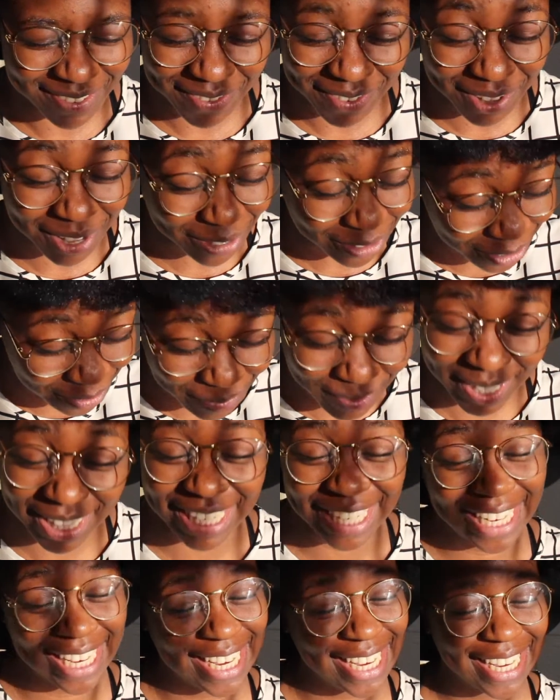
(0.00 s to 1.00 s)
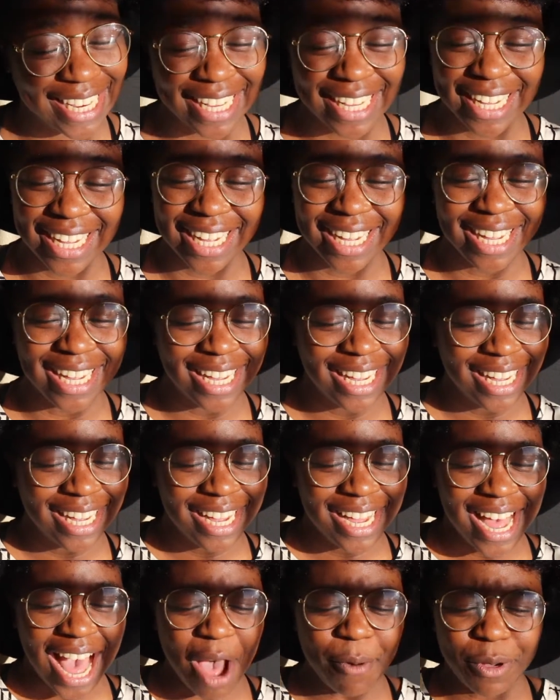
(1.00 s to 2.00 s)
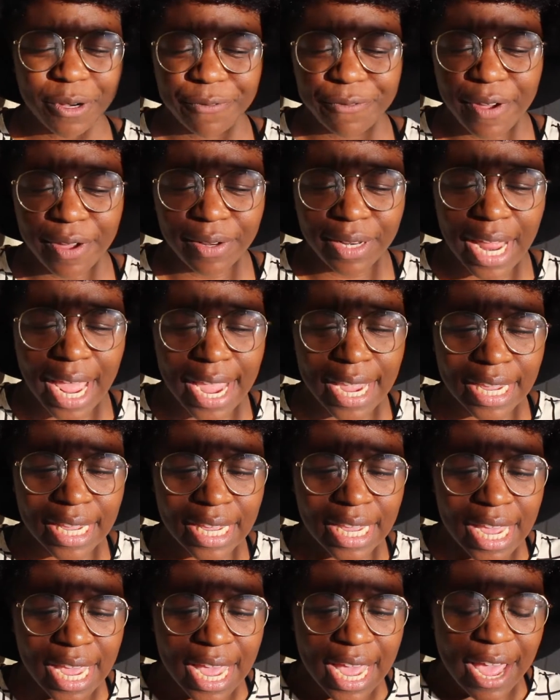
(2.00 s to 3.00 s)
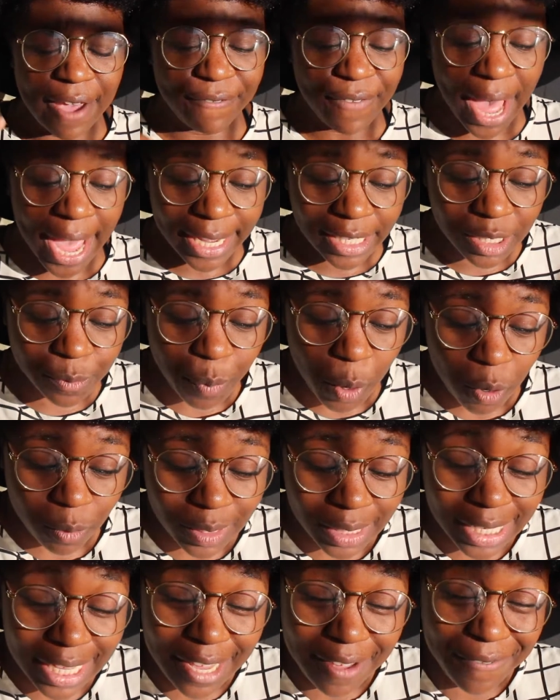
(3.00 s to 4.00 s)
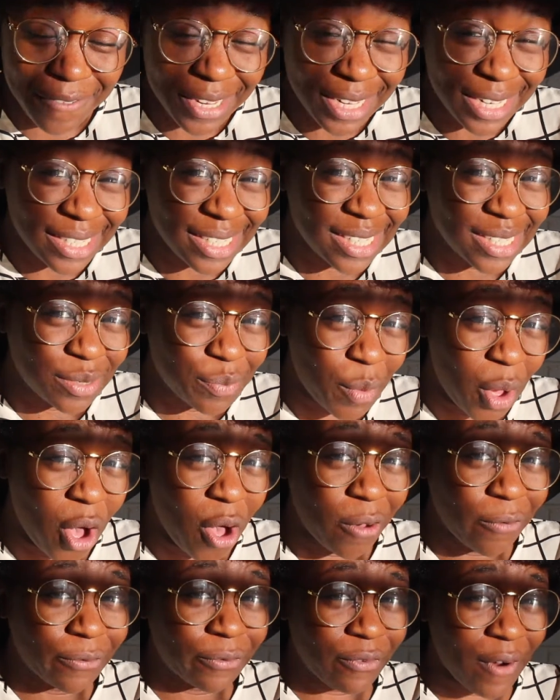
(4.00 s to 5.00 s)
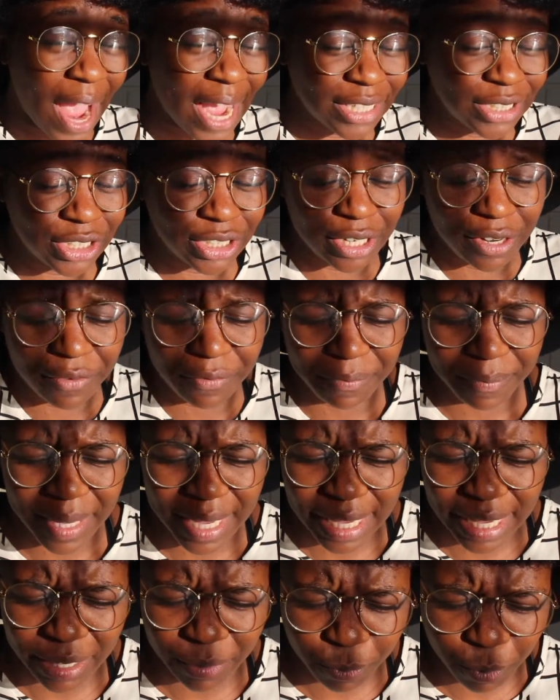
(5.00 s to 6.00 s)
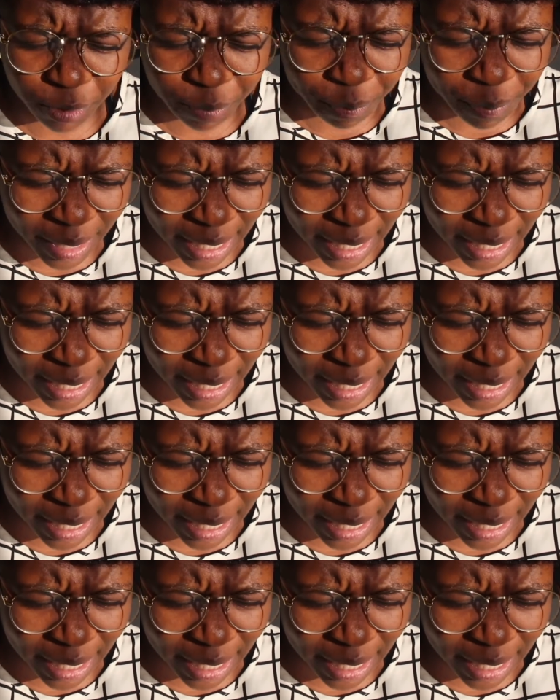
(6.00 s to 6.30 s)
vulnerability, how it felt like if I exposed even a small fraction of me, it would